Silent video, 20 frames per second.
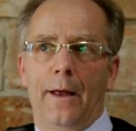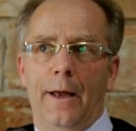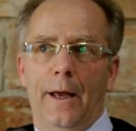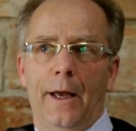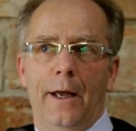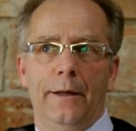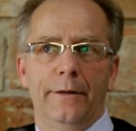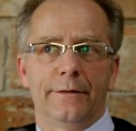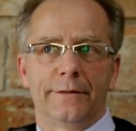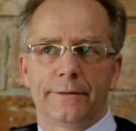
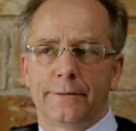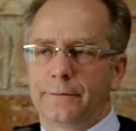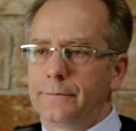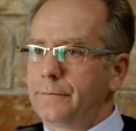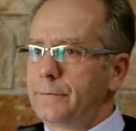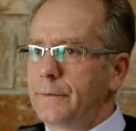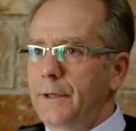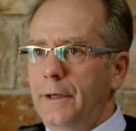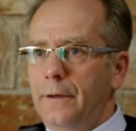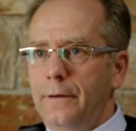And
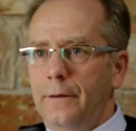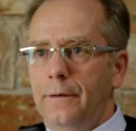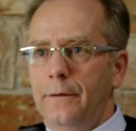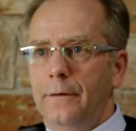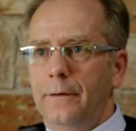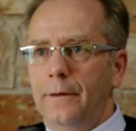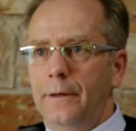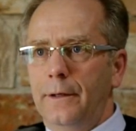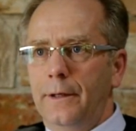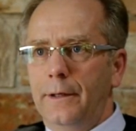
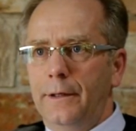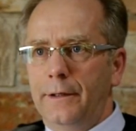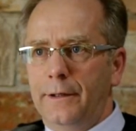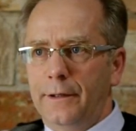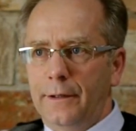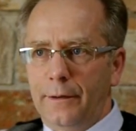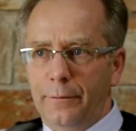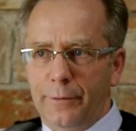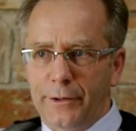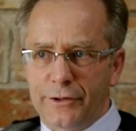he
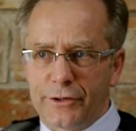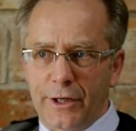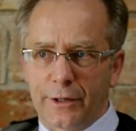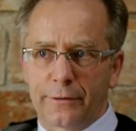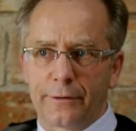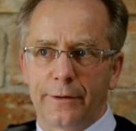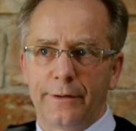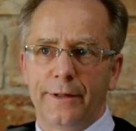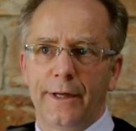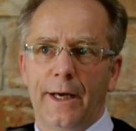
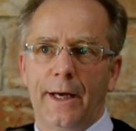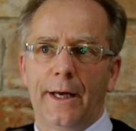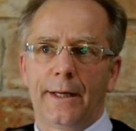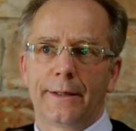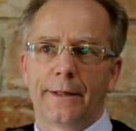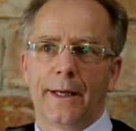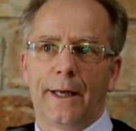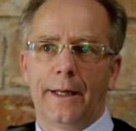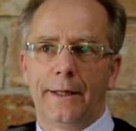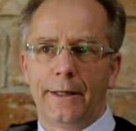rejected
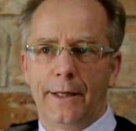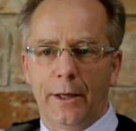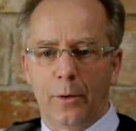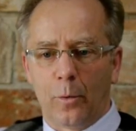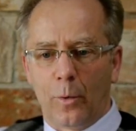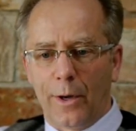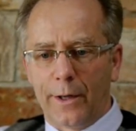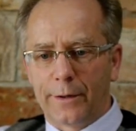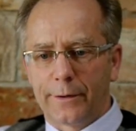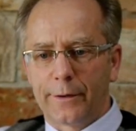that, and he
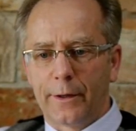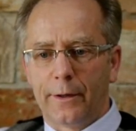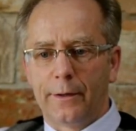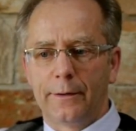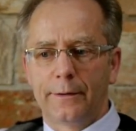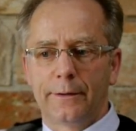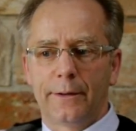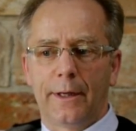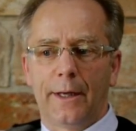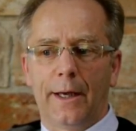went
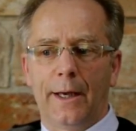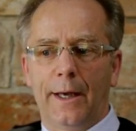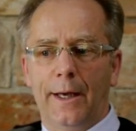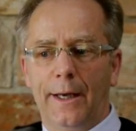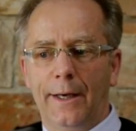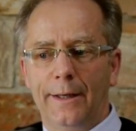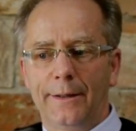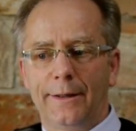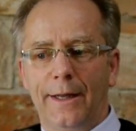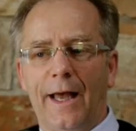on.
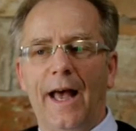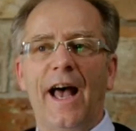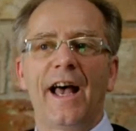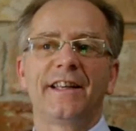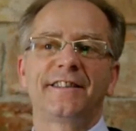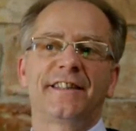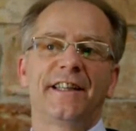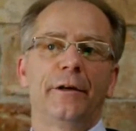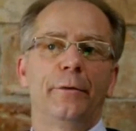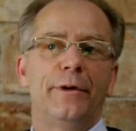And
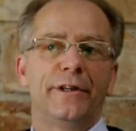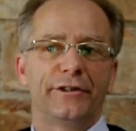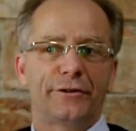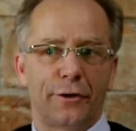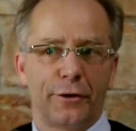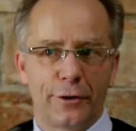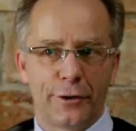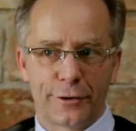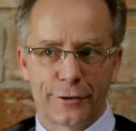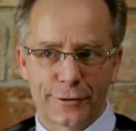as he
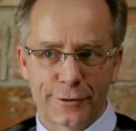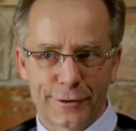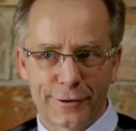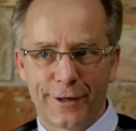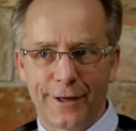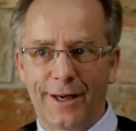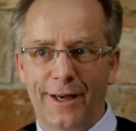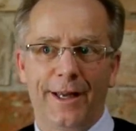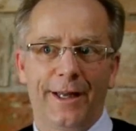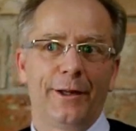researched
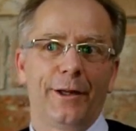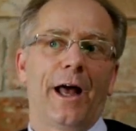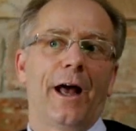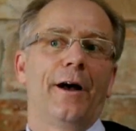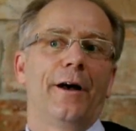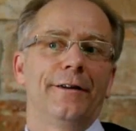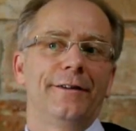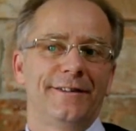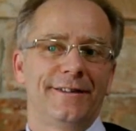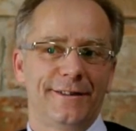and
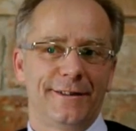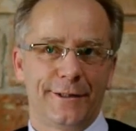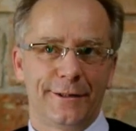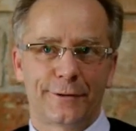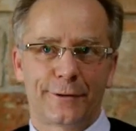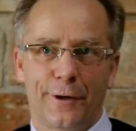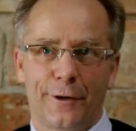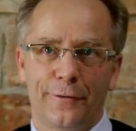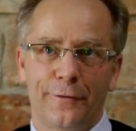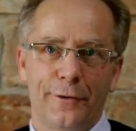as he
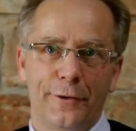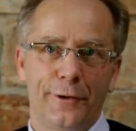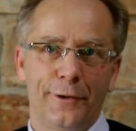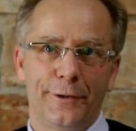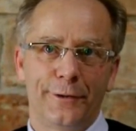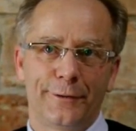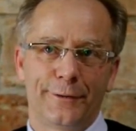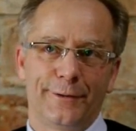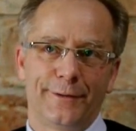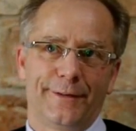
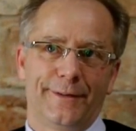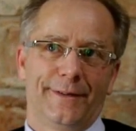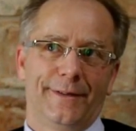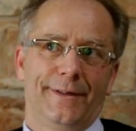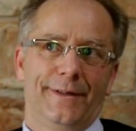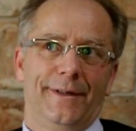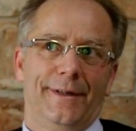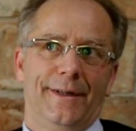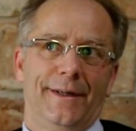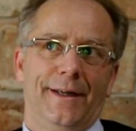discovered,
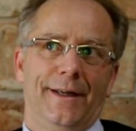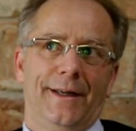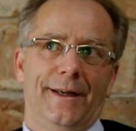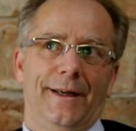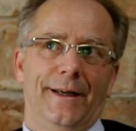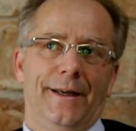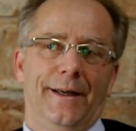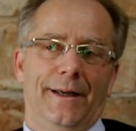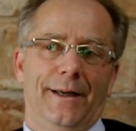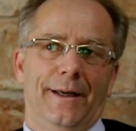
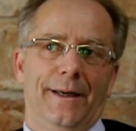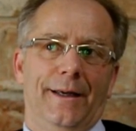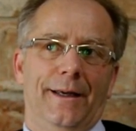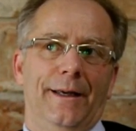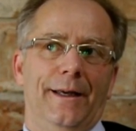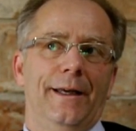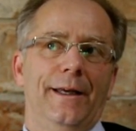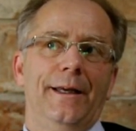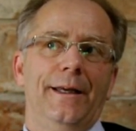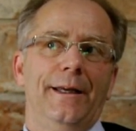
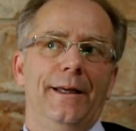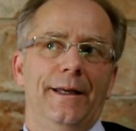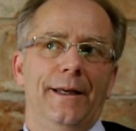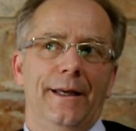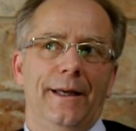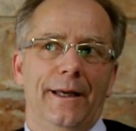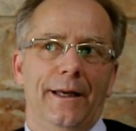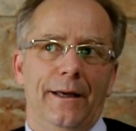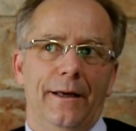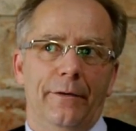he
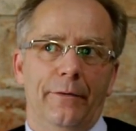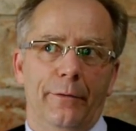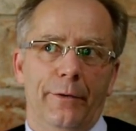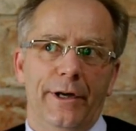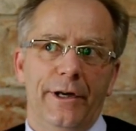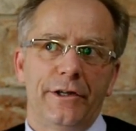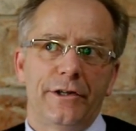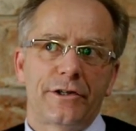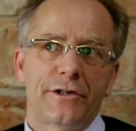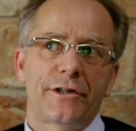
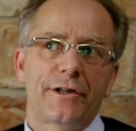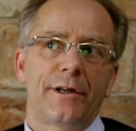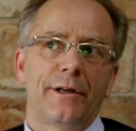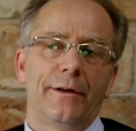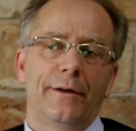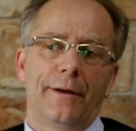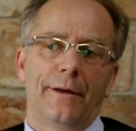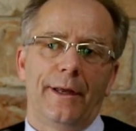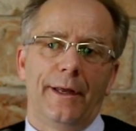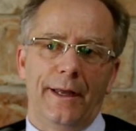reached
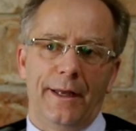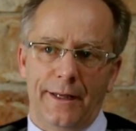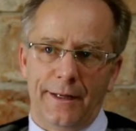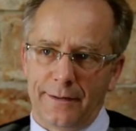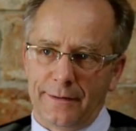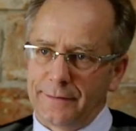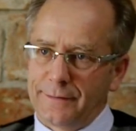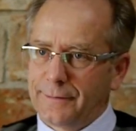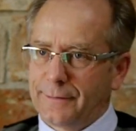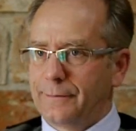
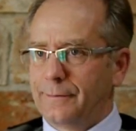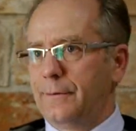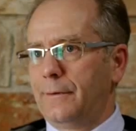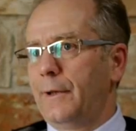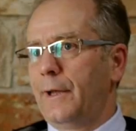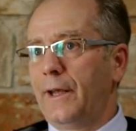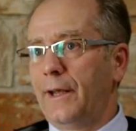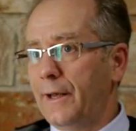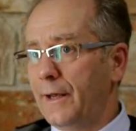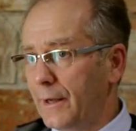his
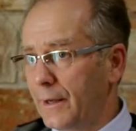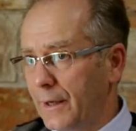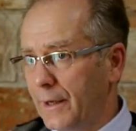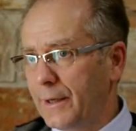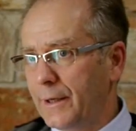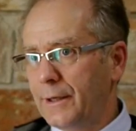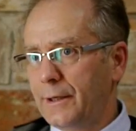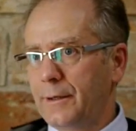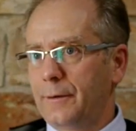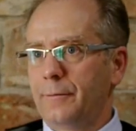
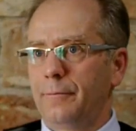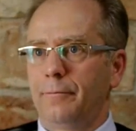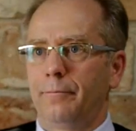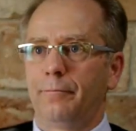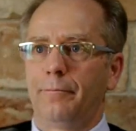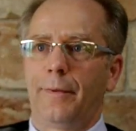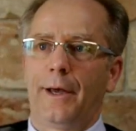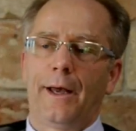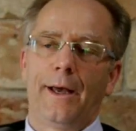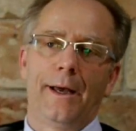healing
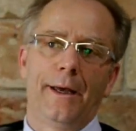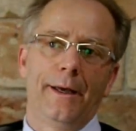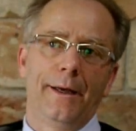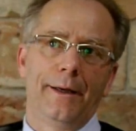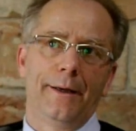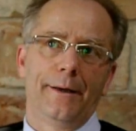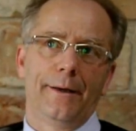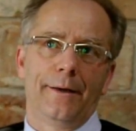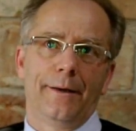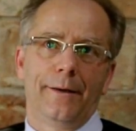
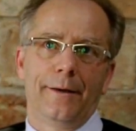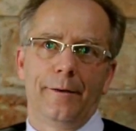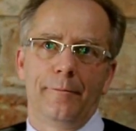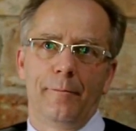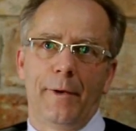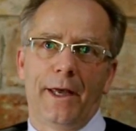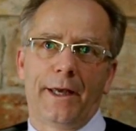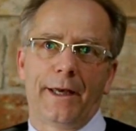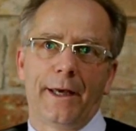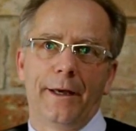by
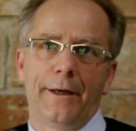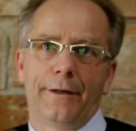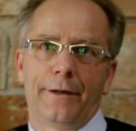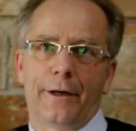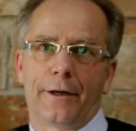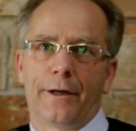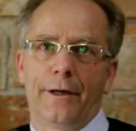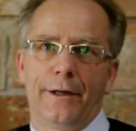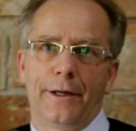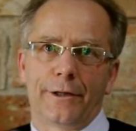making the
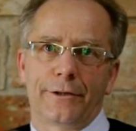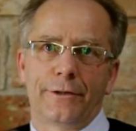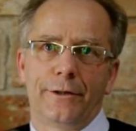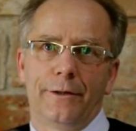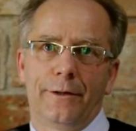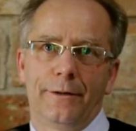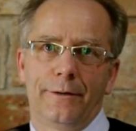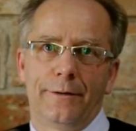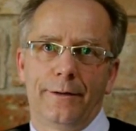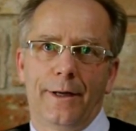
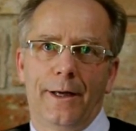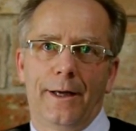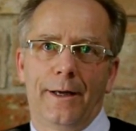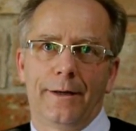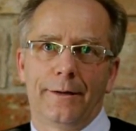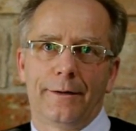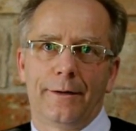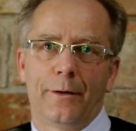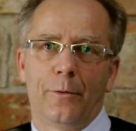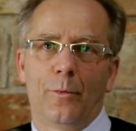connection
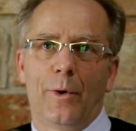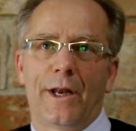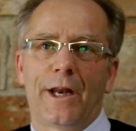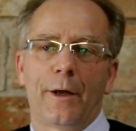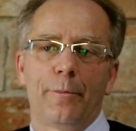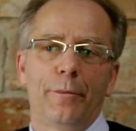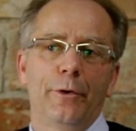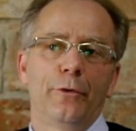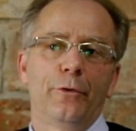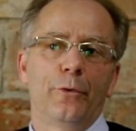that what
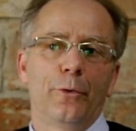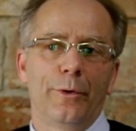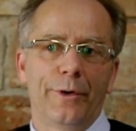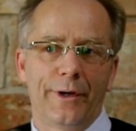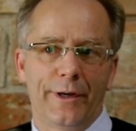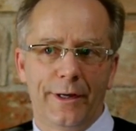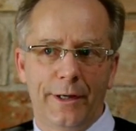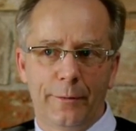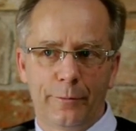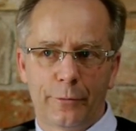happened to
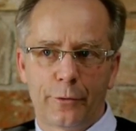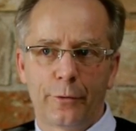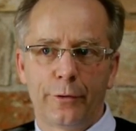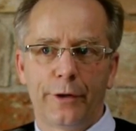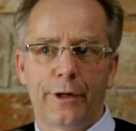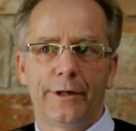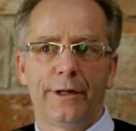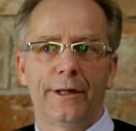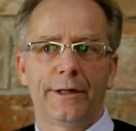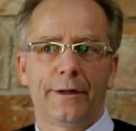him through
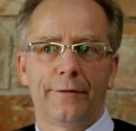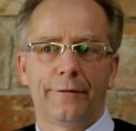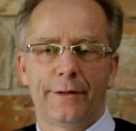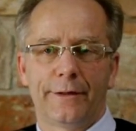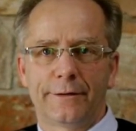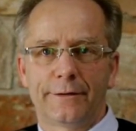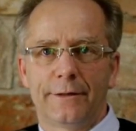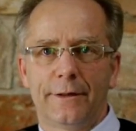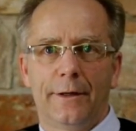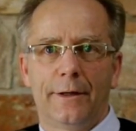the death of
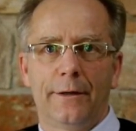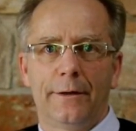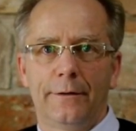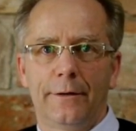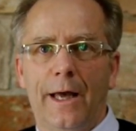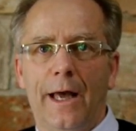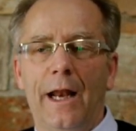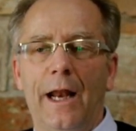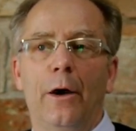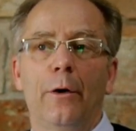his son
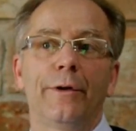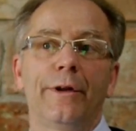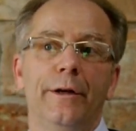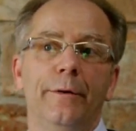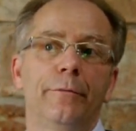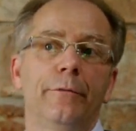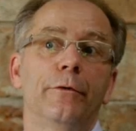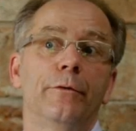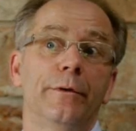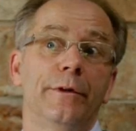allowed him
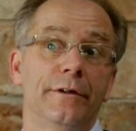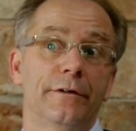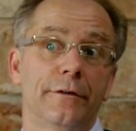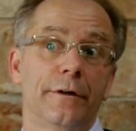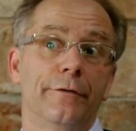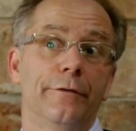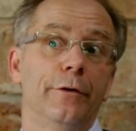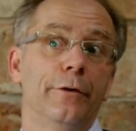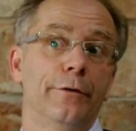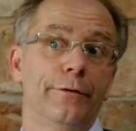to
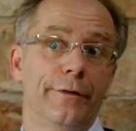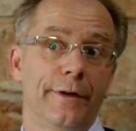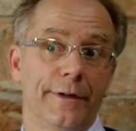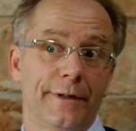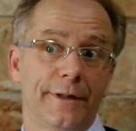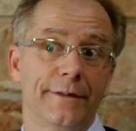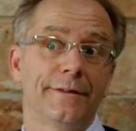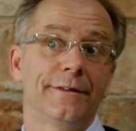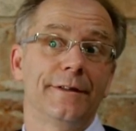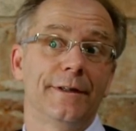discover a
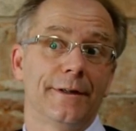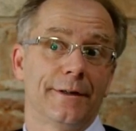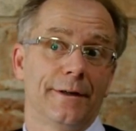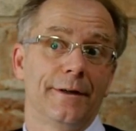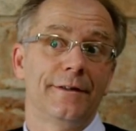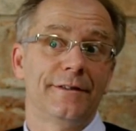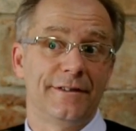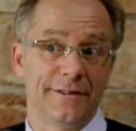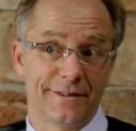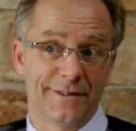fantastic
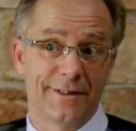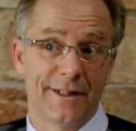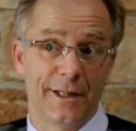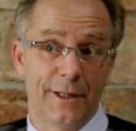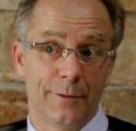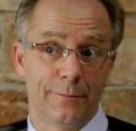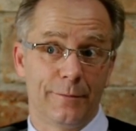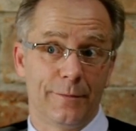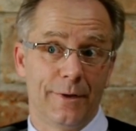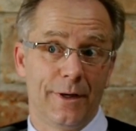
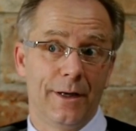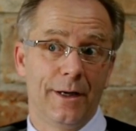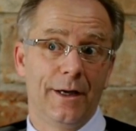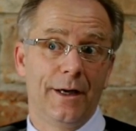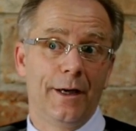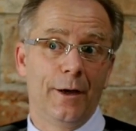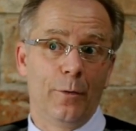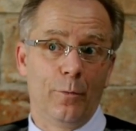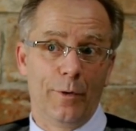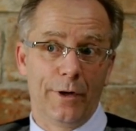system
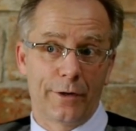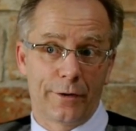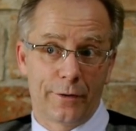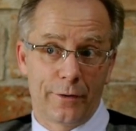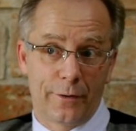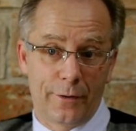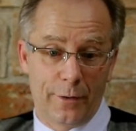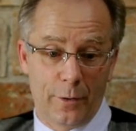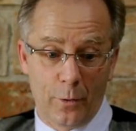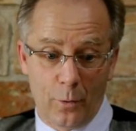with
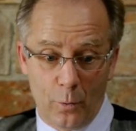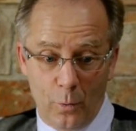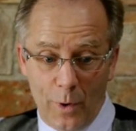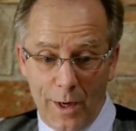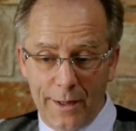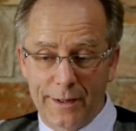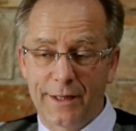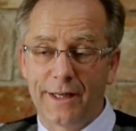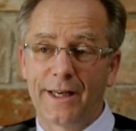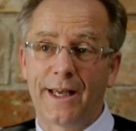
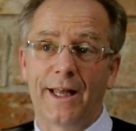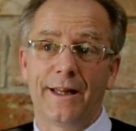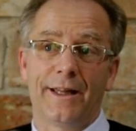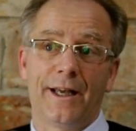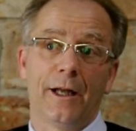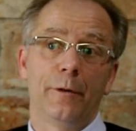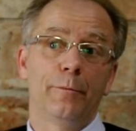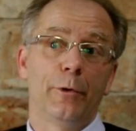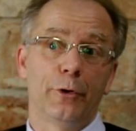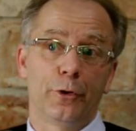what he can
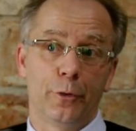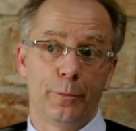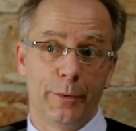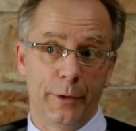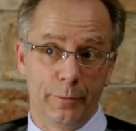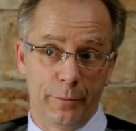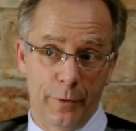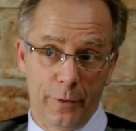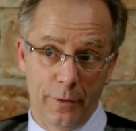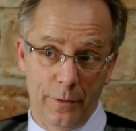help other
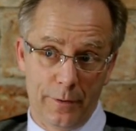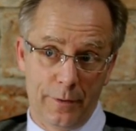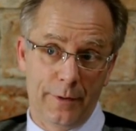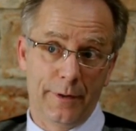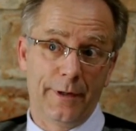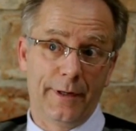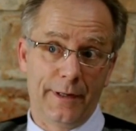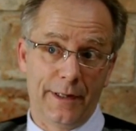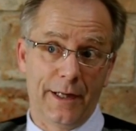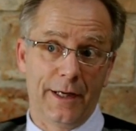people
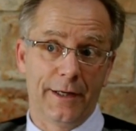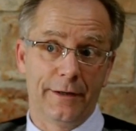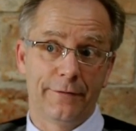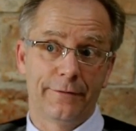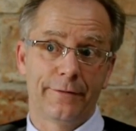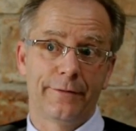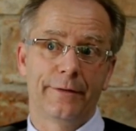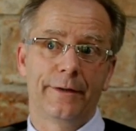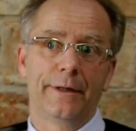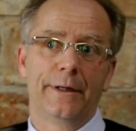in
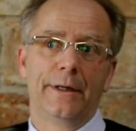life.